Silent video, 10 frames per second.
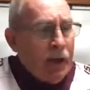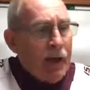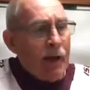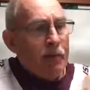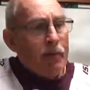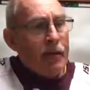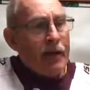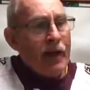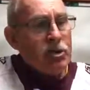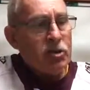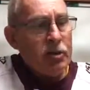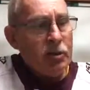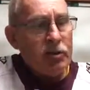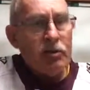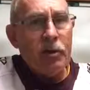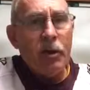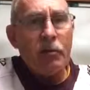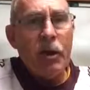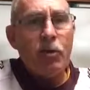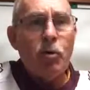And actually, I'm
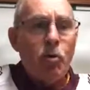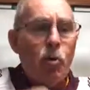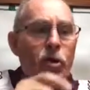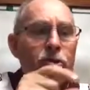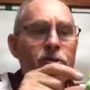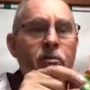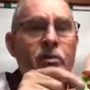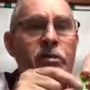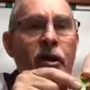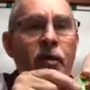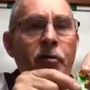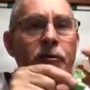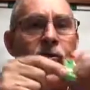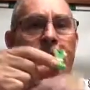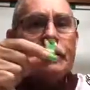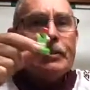going to award it to myself.